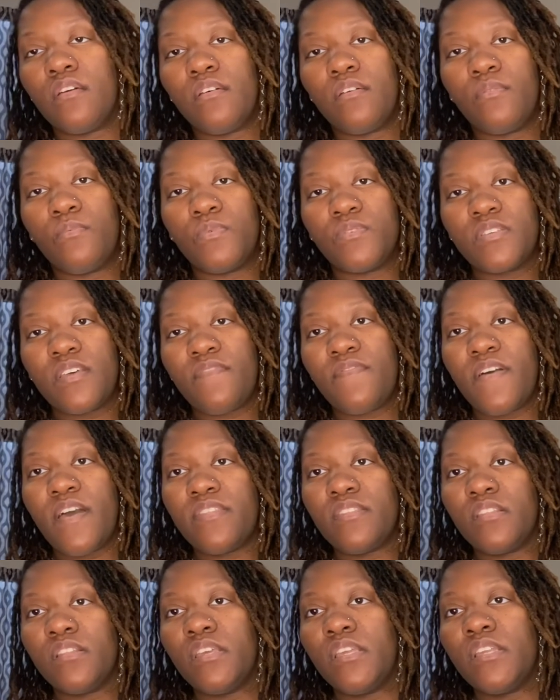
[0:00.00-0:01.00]
once I
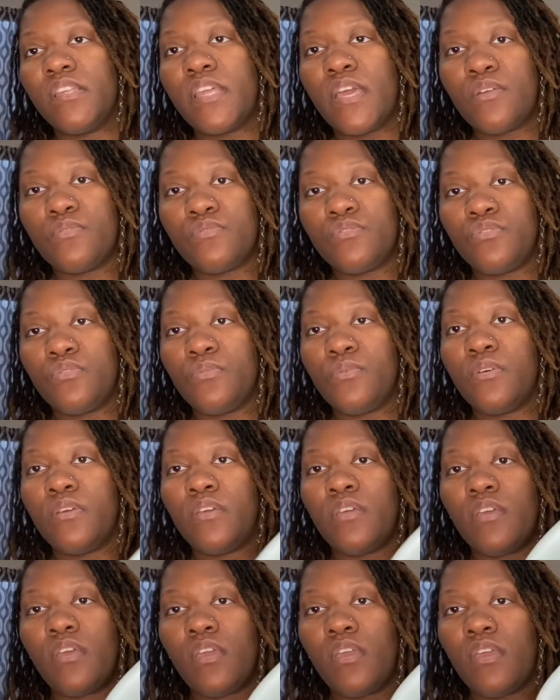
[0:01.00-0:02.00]
find the link down to
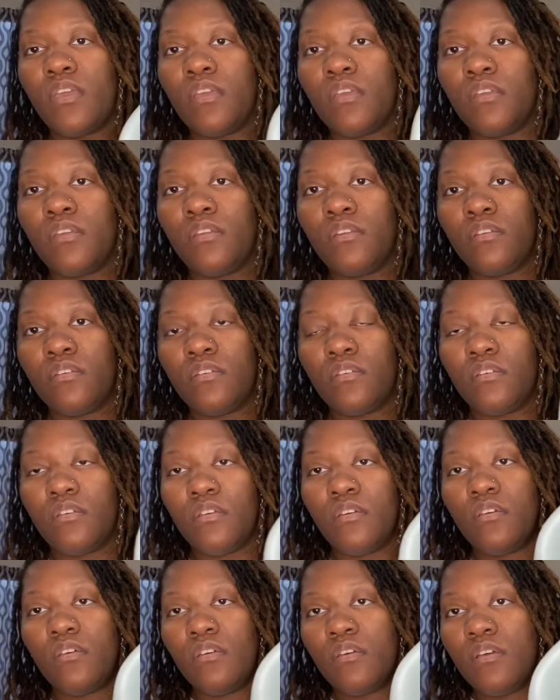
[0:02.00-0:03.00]
it and
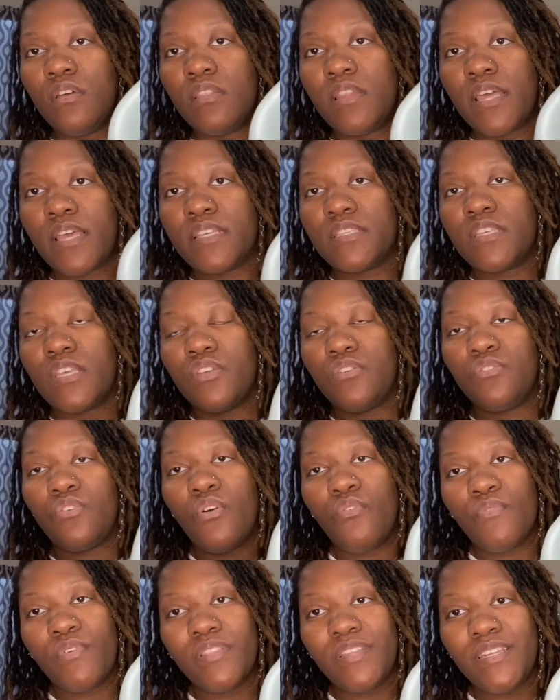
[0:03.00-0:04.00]
like I said, you
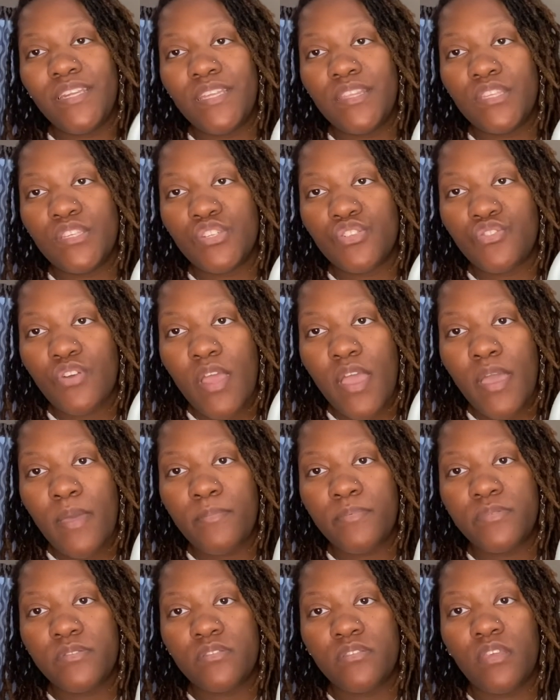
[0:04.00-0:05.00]
don't really need the
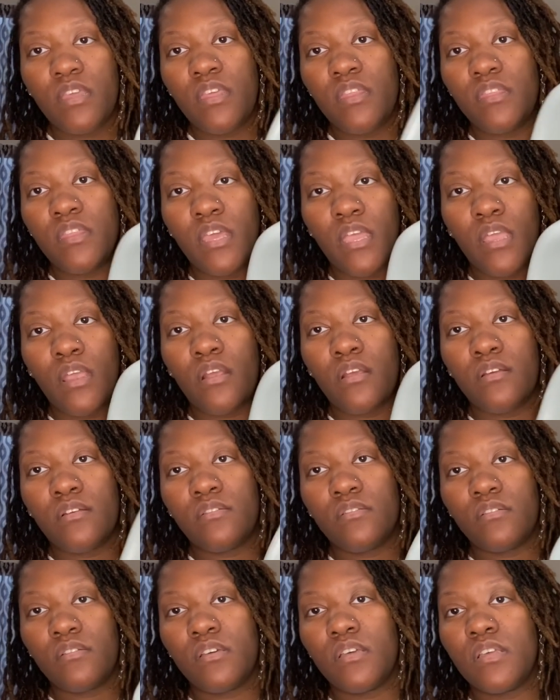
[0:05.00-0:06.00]
straps in there
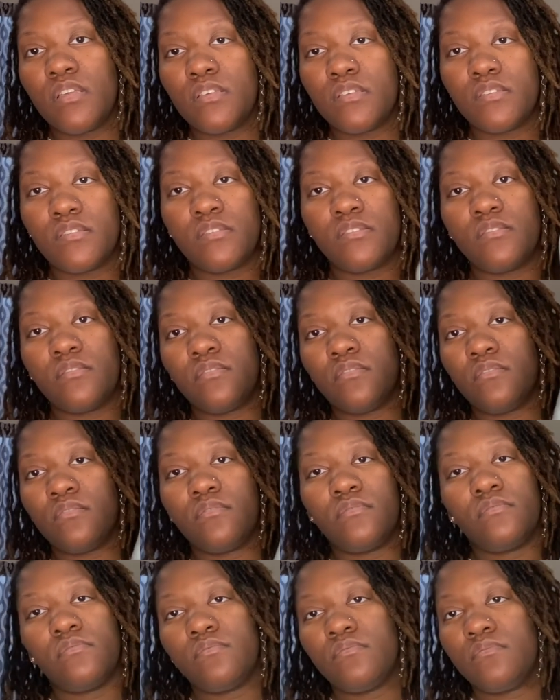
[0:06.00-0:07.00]
because
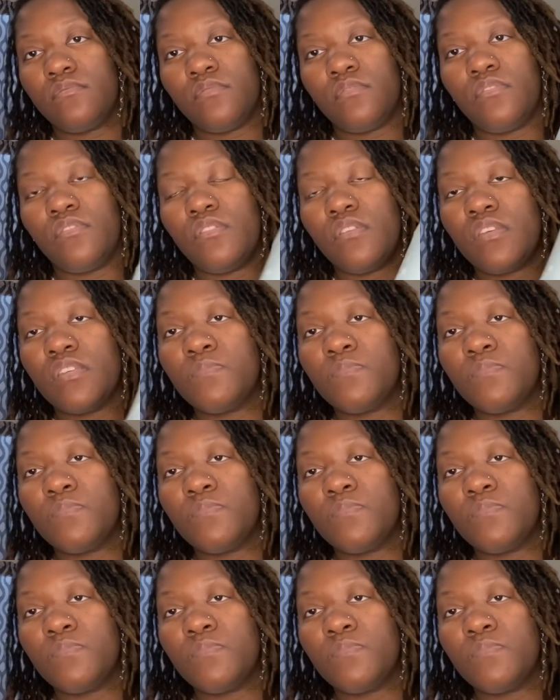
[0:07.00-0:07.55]
it's